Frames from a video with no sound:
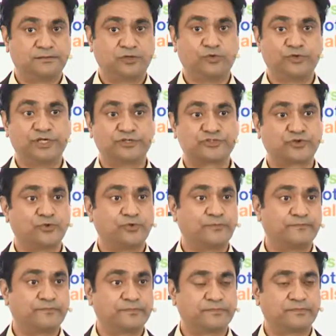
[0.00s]
2 years ago.
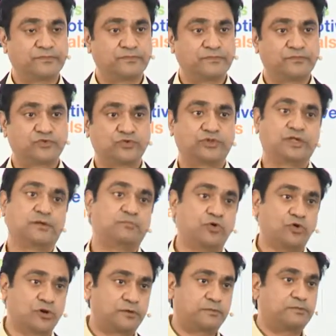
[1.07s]
So there are
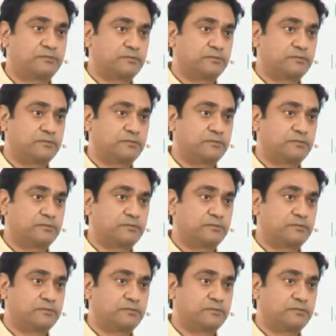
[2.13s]
more